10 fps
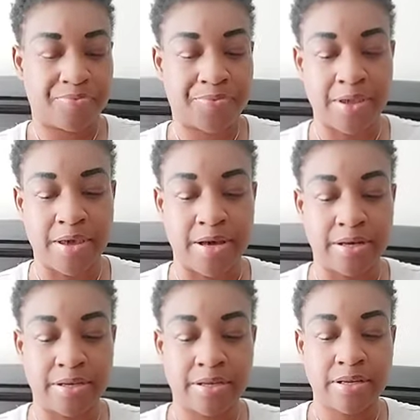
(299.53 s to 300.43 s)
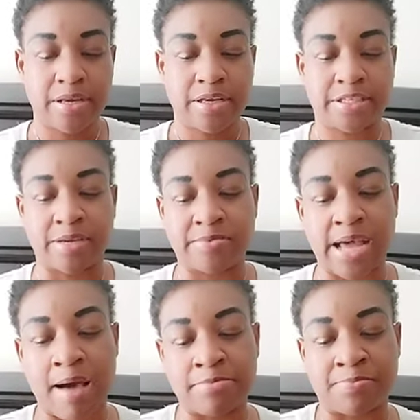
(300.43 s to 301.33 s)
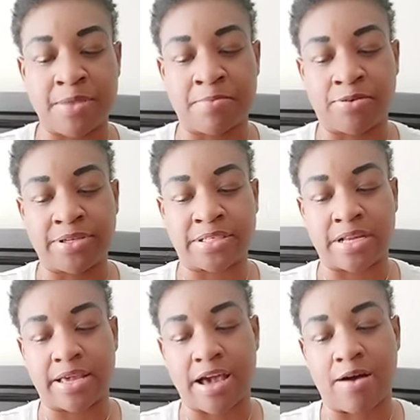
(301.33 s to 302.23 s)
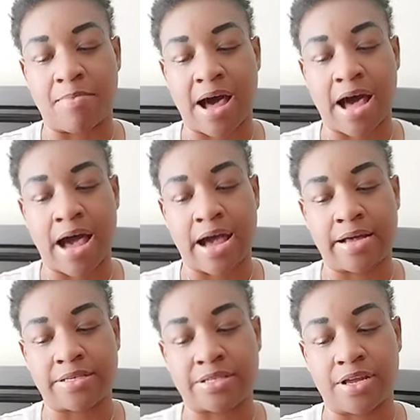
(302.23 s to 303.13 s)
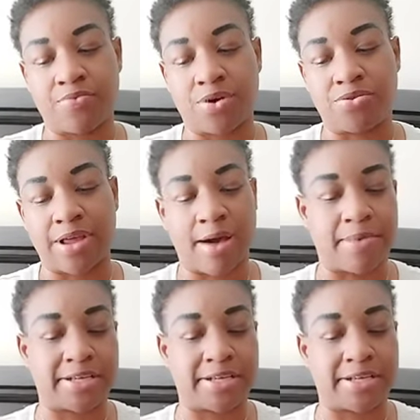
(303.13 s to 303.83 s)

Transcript: Yeah. Sometimes memories sneak out my eyes and roll down my